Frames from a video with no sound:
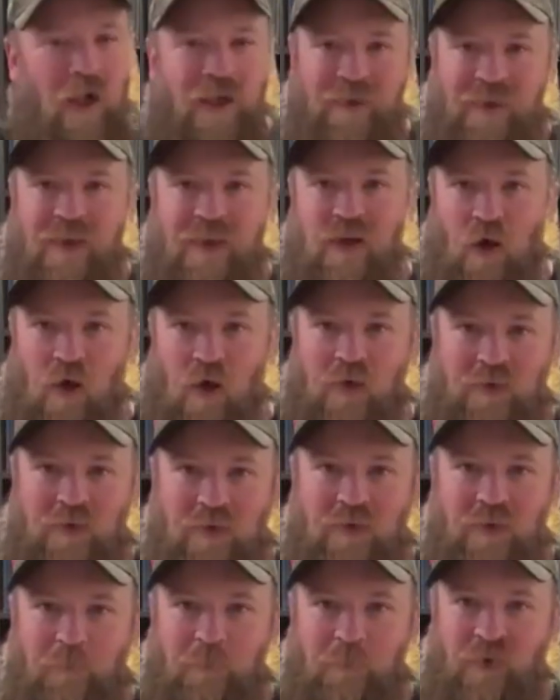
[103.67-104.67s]
they call you
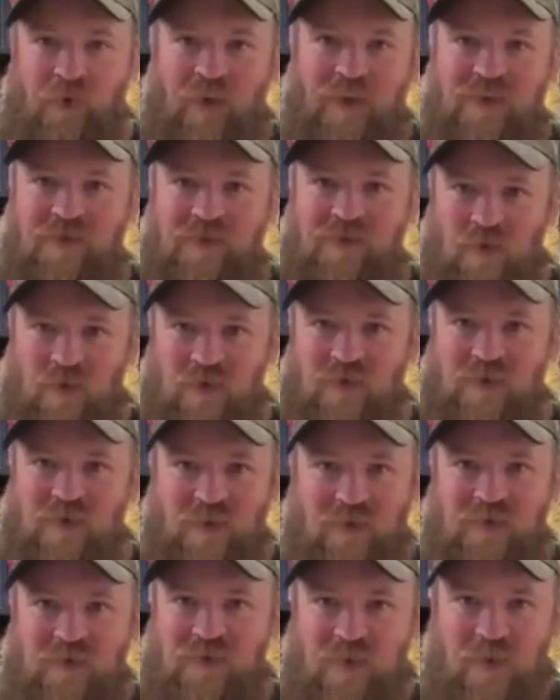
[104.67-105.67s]
the
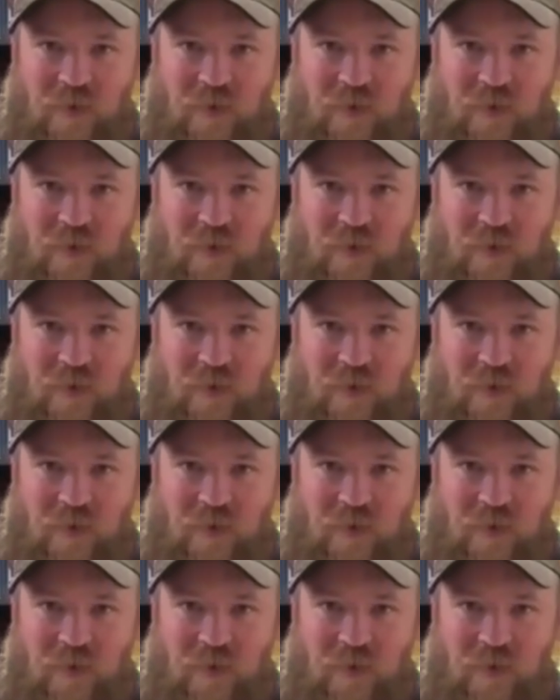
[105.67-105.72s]
Plexorcist.